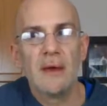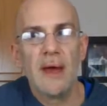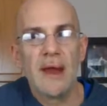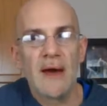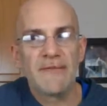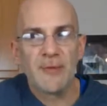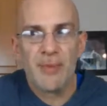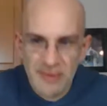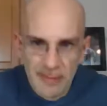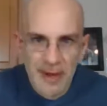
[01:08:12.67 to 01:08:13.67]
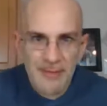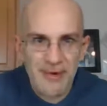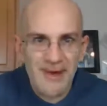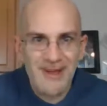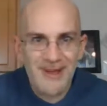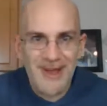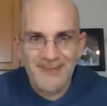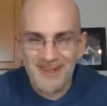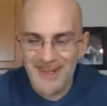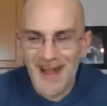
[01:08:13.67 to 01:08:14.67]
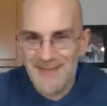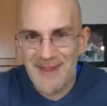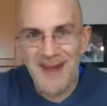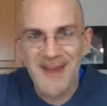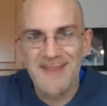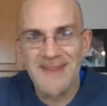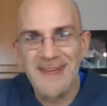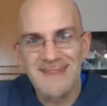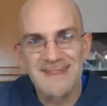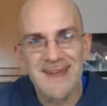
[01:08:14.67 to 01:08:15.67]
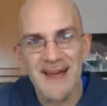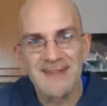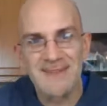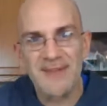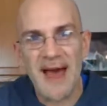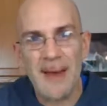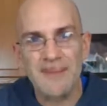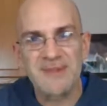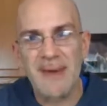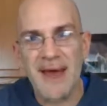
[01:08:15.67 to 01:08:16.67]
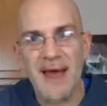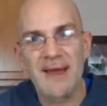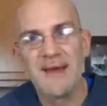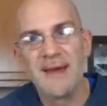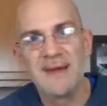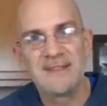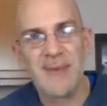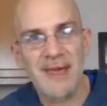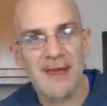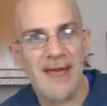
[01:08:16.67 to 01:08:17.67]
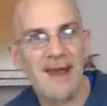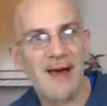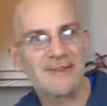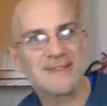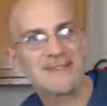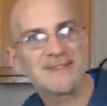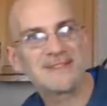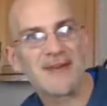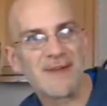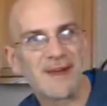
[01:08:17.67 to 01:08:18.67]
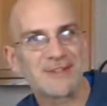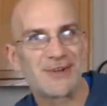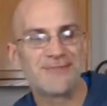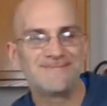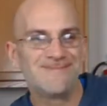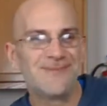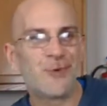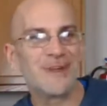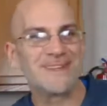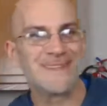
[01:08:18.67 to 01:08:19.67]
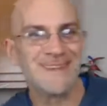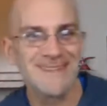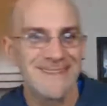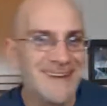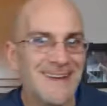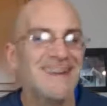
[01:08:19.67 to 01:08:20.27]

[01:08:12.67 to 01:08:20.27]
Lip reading: and after you put the paper in, I have to cut the inside flaps back to make it 8 ounces to save that extra 40 cents.